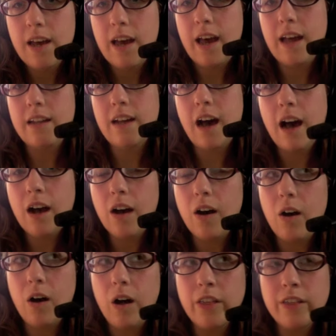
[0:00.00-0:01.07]
Not
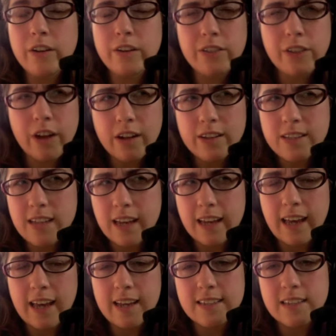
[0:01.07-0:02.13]
all their thoughts, I
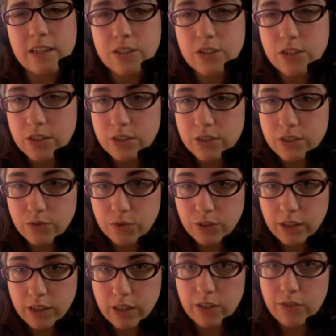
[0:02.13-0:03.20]
guess, it's just
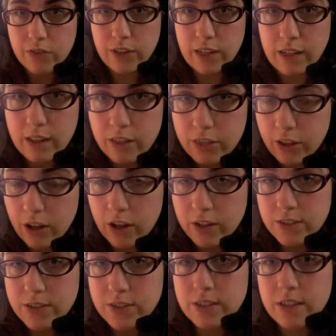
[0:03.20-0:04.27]
really convenient
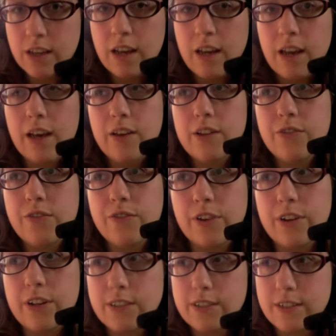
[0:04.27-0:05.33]
thoughts. For
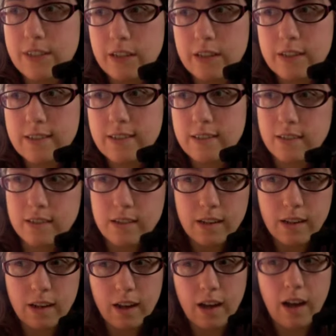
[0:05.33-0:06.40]
instance,
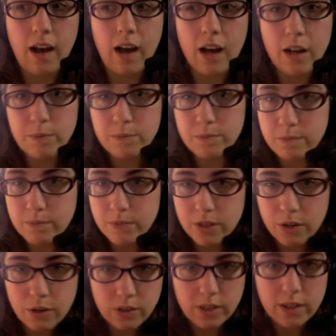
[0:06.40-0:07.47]
I'm
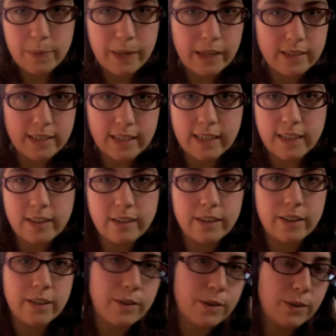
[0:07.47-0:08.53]
totally about to kill
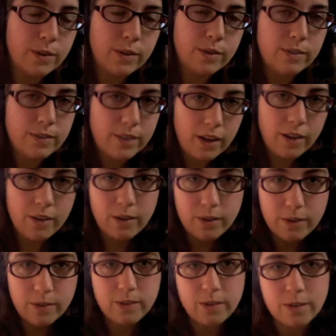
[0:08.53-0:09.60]
you.
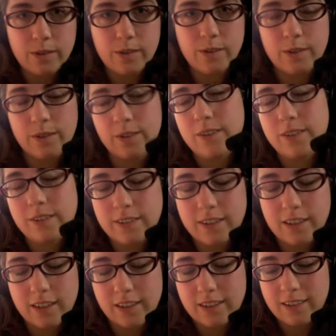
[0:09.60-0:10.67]
Oh,
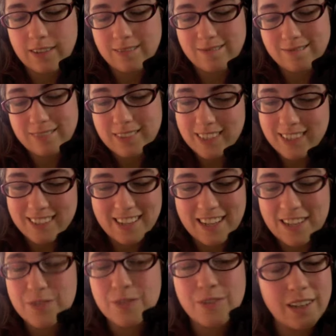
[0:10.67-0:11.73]
eh,
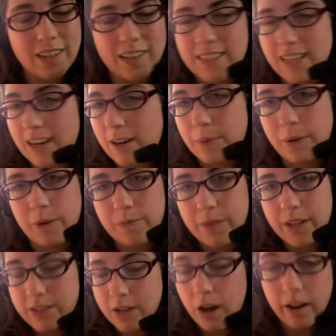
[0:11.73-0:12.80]
it's really terrible.
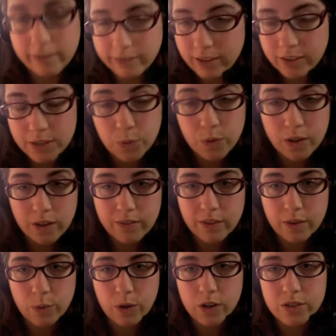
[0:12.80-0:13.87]
It's awful. It's one of
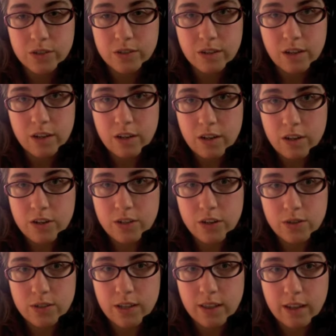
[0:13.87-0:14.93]
the worst
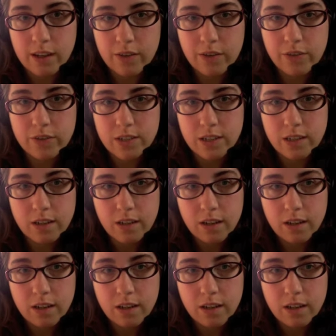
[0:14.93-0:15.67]
shows I think I've ever seen.